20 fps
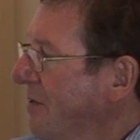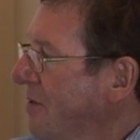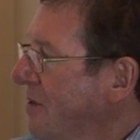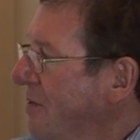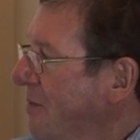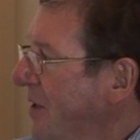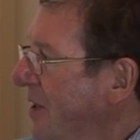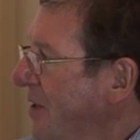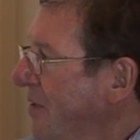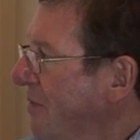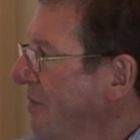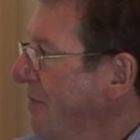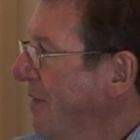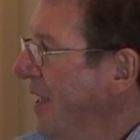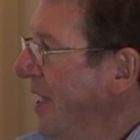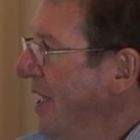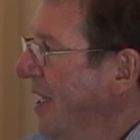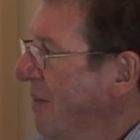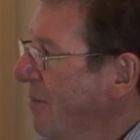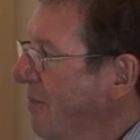spread of
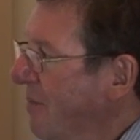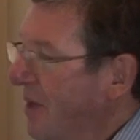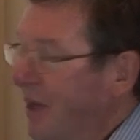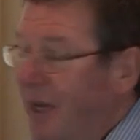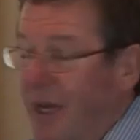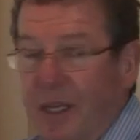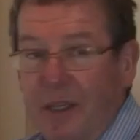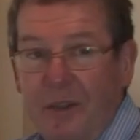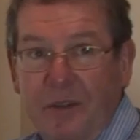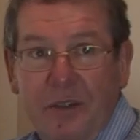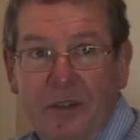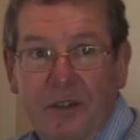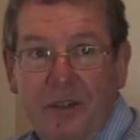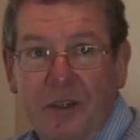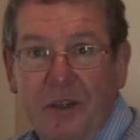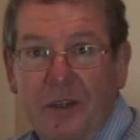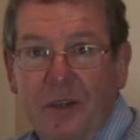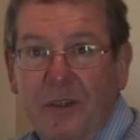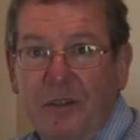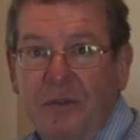flame, and the
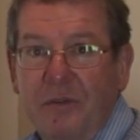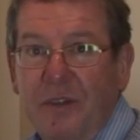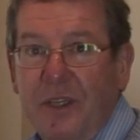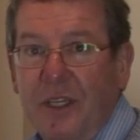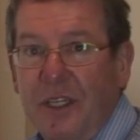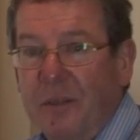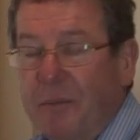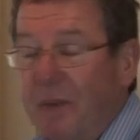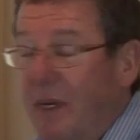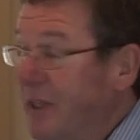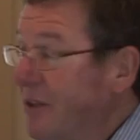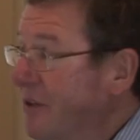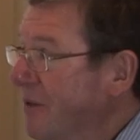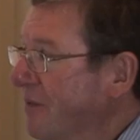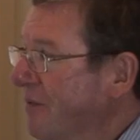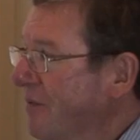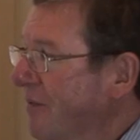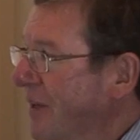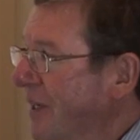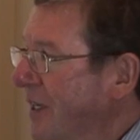start of the
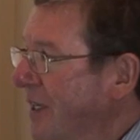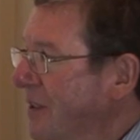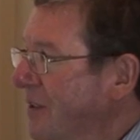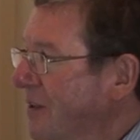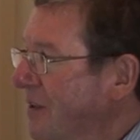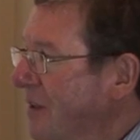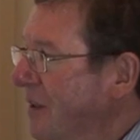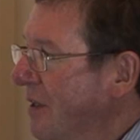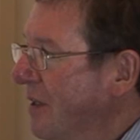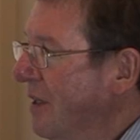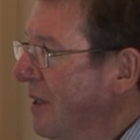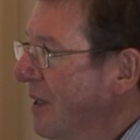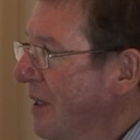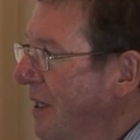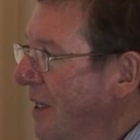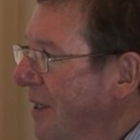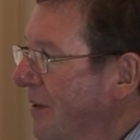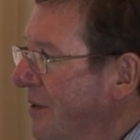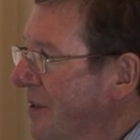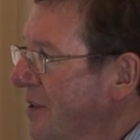expansion phase.
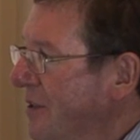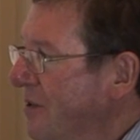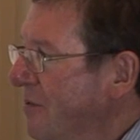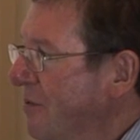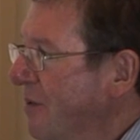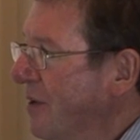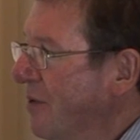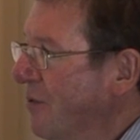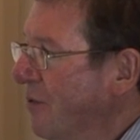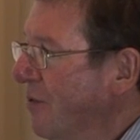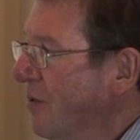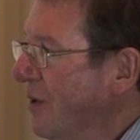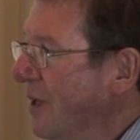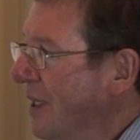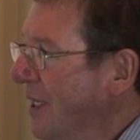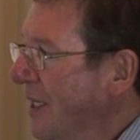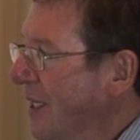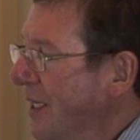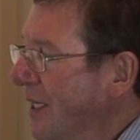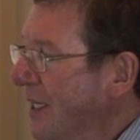And this is where all
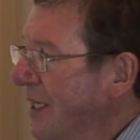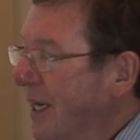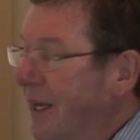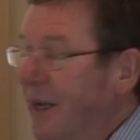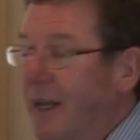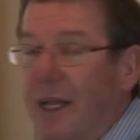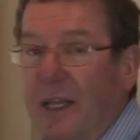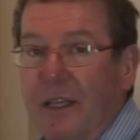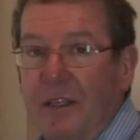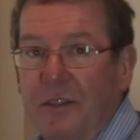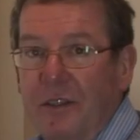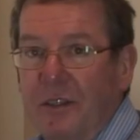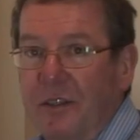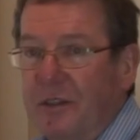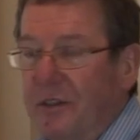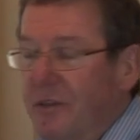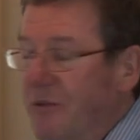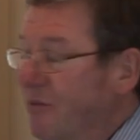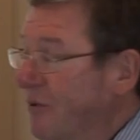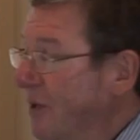the
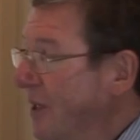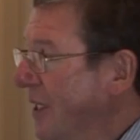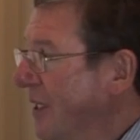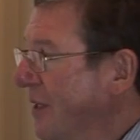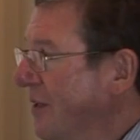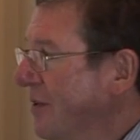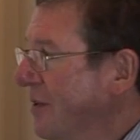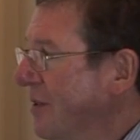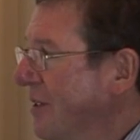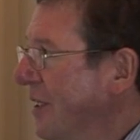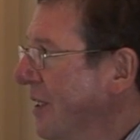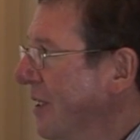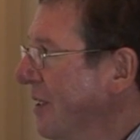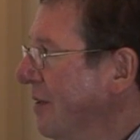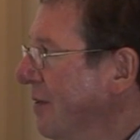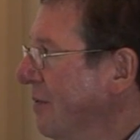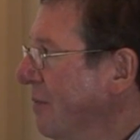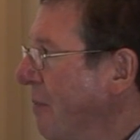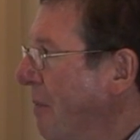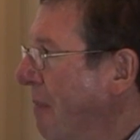analysis is really
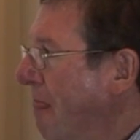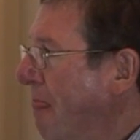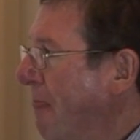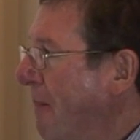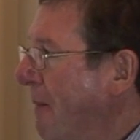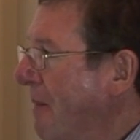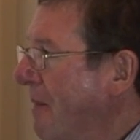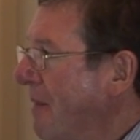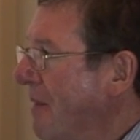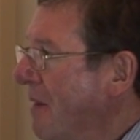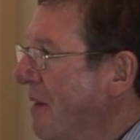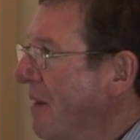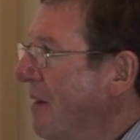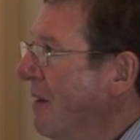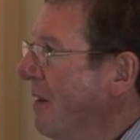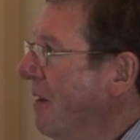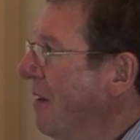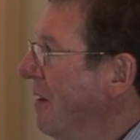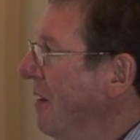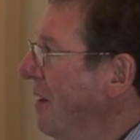undertaken.
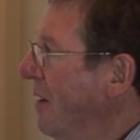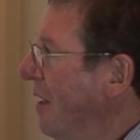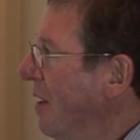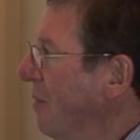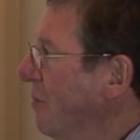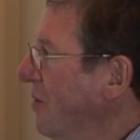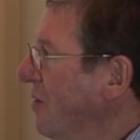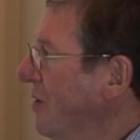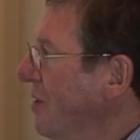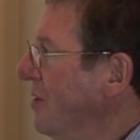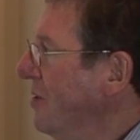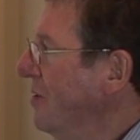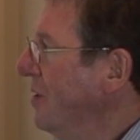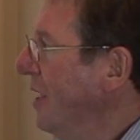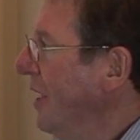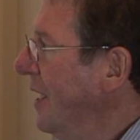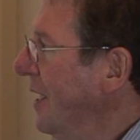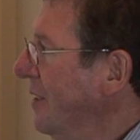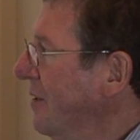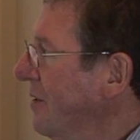I'm going to
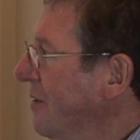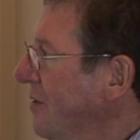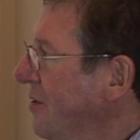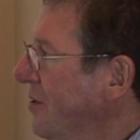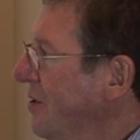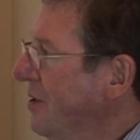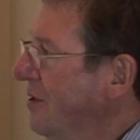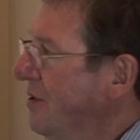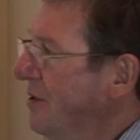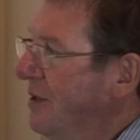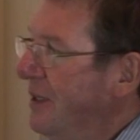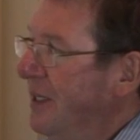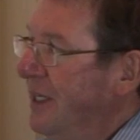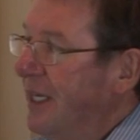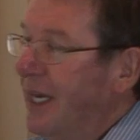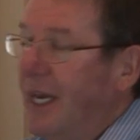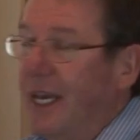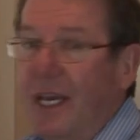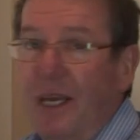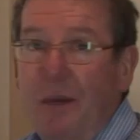select just
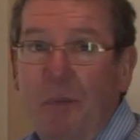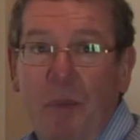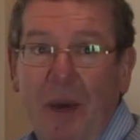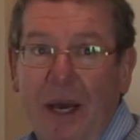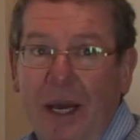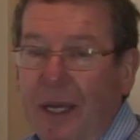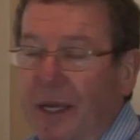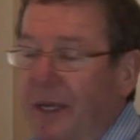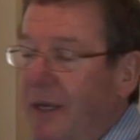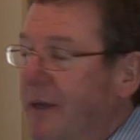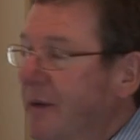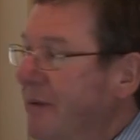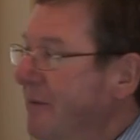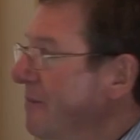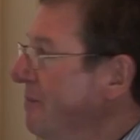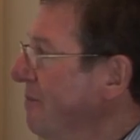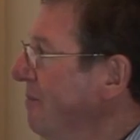the A bank